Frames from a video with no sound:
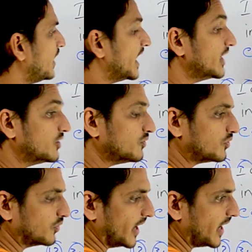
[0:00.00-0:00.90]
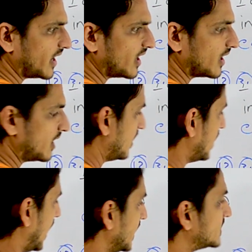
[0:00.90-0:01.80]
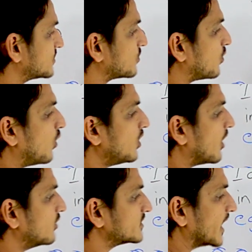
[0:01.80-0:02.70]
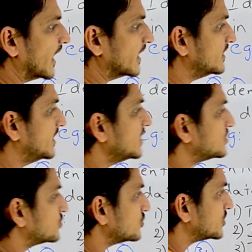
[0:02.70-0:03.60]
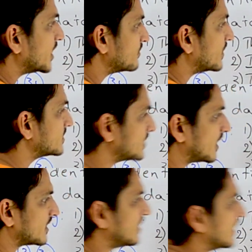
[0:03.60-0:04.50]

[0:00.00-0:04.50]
negative today, it's cold outside. These two statements are